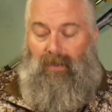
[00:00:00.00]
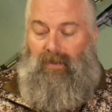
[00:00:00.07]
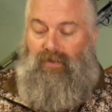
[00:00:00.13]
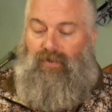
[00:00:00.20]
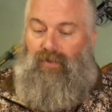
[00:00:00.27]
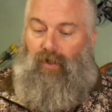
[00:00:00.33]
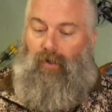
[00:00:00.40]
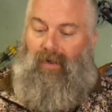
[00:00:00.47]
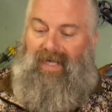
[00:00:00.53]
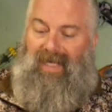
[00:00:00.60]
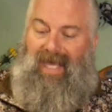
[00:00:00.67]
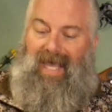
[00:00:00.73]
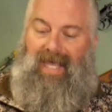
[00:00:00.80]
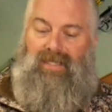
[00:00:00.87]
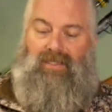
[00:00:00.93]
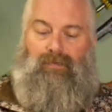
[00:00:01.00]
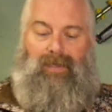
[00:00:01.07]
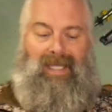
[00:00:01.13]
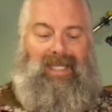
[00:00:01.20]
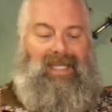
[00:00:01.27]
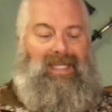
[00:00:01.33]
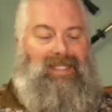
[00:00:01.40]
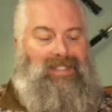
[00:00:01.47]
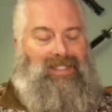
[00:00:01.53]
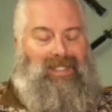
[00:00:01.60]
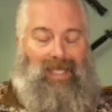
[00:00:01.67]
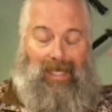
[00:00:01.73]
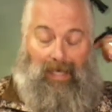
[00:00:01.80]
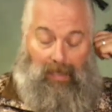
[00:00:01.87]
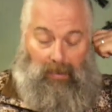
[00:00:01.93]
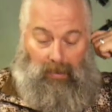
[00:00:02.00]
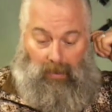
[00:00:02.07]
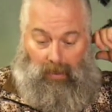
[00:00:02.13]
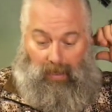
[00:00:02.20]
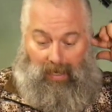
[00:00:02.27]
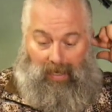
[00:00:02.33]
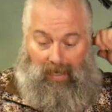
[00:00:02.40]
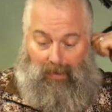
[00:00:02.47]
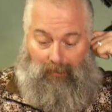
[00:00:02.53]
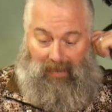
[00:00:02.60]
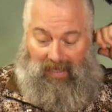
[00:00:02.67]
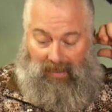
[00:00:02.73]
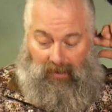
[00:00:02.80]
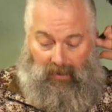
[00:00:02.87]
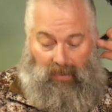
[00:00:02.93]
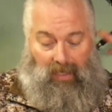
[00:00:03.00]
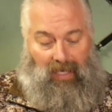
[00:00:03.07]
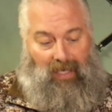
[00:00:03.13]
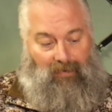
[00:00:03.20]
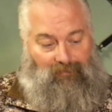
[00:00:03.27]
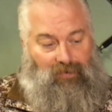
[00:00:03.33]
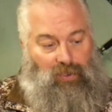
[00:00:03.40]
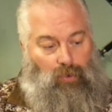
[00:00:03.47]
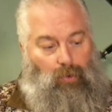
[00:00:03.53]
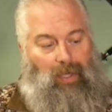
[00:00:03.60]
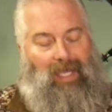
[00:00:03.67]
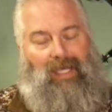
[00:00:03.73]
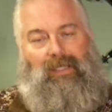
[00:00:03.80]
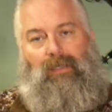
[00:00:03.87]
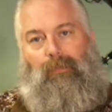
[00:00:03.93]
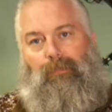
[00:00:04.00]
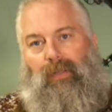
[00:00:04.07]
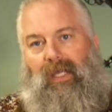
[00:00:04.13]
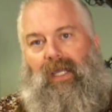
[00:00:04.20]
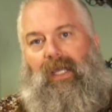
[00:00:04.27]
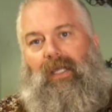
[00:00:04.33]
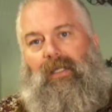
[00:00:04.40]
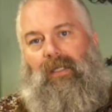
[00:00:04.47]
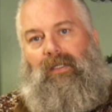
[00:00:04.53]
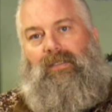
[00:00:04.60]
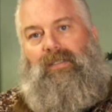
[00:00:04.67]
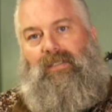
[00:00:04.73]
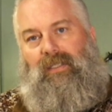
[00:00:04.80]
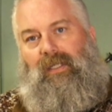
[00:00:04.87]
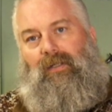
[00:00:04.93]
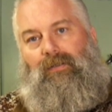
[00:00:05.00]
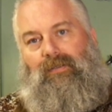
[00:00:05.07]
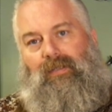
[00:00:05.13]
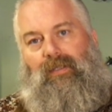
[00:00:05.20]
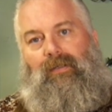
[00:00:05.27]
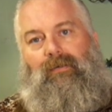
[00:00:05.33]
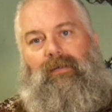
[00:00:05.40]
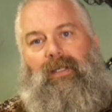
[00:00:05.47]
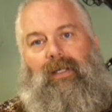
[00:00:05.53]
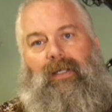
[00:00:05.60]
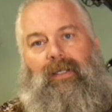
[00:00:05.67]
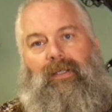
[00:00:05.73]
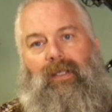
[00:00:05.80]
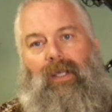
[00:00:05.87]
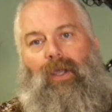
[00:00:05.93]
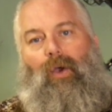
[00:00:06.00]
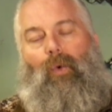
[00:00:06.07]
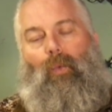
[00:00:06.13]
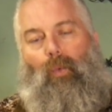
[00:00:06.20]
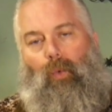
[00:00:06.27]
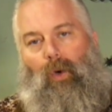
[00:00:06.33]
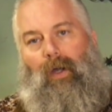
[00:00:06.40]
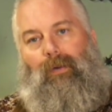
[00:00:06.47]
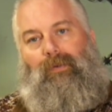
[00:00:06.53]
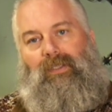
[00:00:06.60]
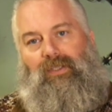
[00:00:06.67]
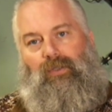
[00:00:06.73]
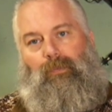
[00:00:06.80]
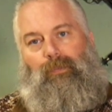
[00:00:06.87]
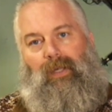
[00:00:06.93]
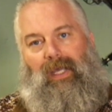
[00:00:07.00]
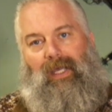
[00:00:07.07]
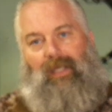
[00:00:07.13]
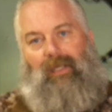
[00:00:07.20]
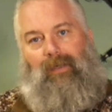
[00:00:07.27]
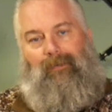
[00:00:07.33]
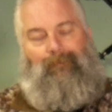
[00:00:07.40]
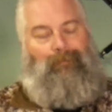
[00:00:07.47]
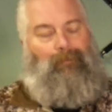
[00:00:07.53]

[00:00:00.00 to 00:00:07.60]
So he asked me, he said, hey man, if you had to pick a CO2 gun, what would you pick?